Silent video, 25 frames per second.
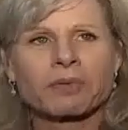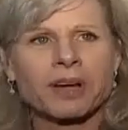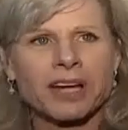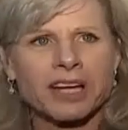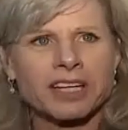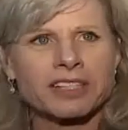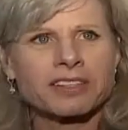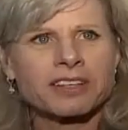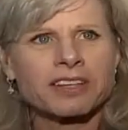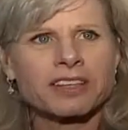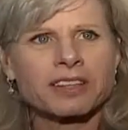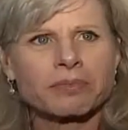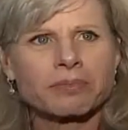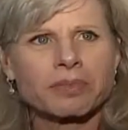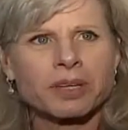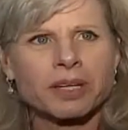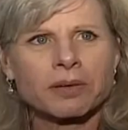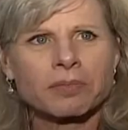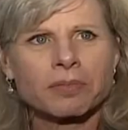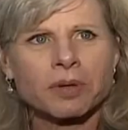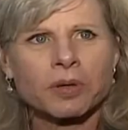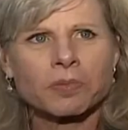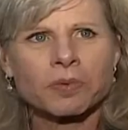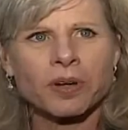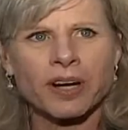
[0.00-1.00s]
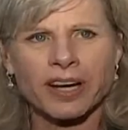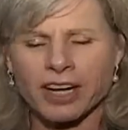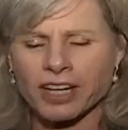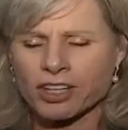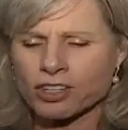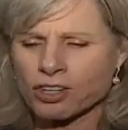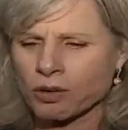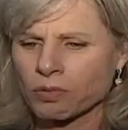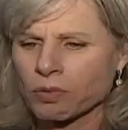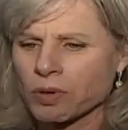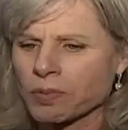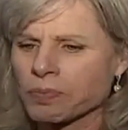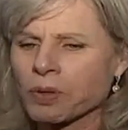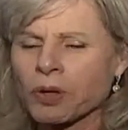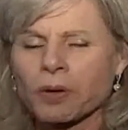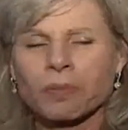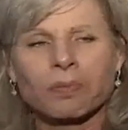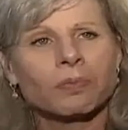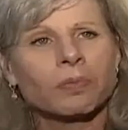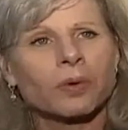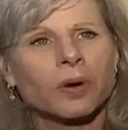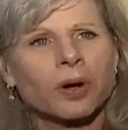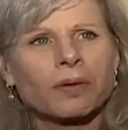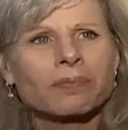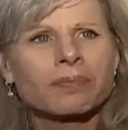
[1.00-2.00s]
raising the minimum wage, we
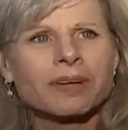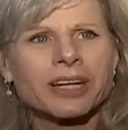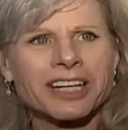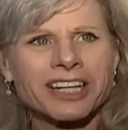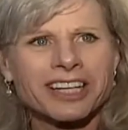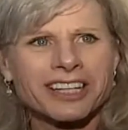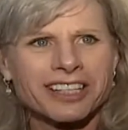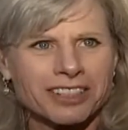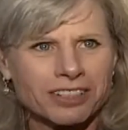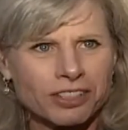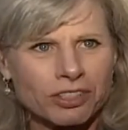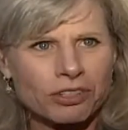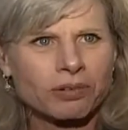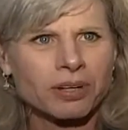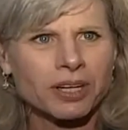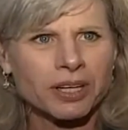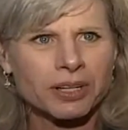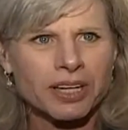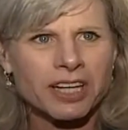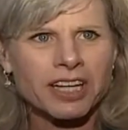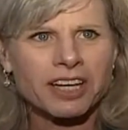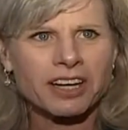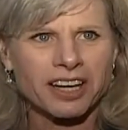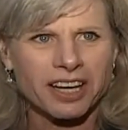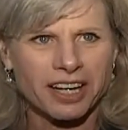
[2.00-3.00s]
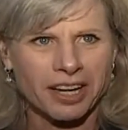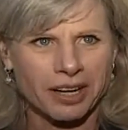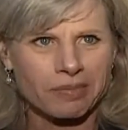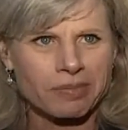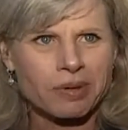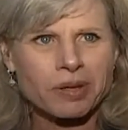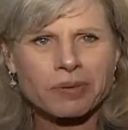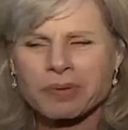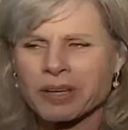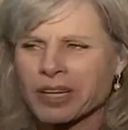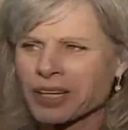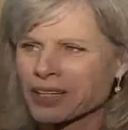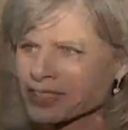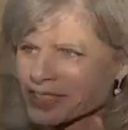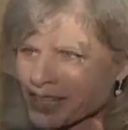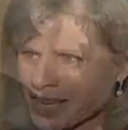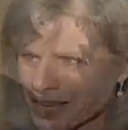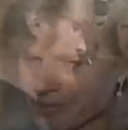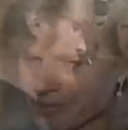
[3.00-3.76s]
put more money into our economy because